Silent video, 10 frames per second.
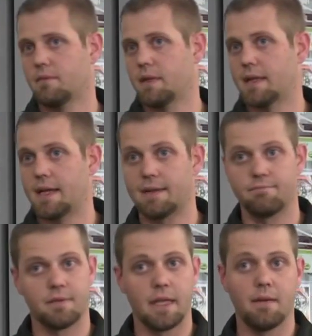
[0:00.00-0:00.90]
A
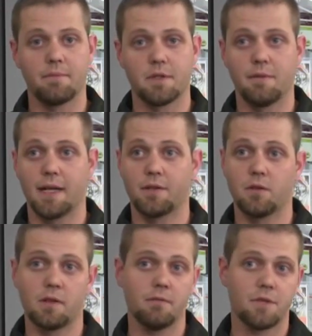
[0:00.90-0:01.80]
guy came up to the back
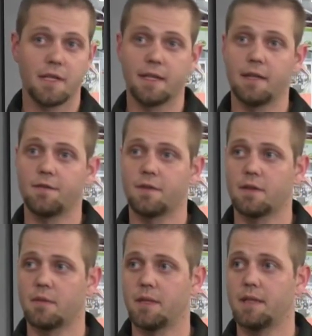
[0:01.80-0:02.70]
door, tried to get in for a
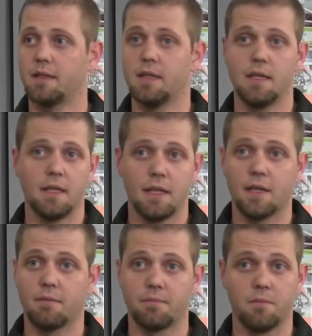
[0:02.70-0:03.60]
little bit.
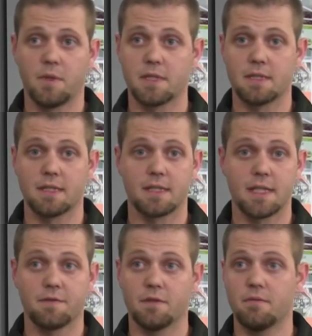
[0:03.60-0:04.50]
He wasn't
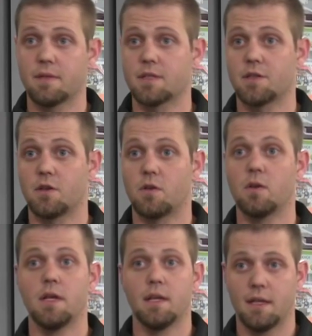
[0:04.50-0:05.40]
successful, and
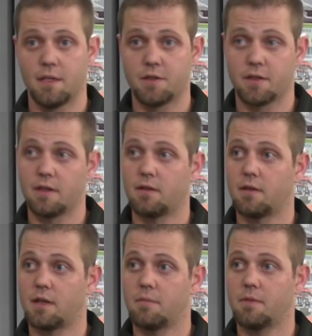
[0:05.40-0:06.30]
so he triggered the
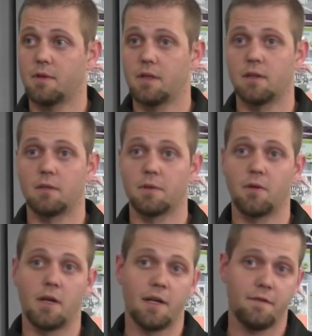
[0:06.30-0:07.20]
alarm, heard the alarm
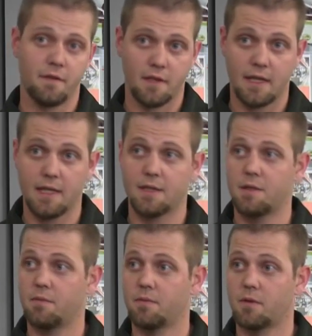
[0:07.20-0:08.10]
go off, hit
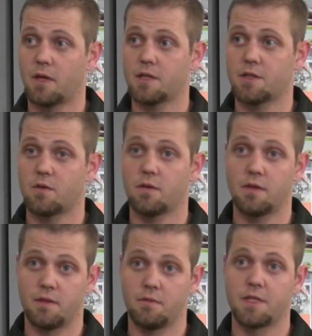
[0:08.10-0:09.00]
the garage door, the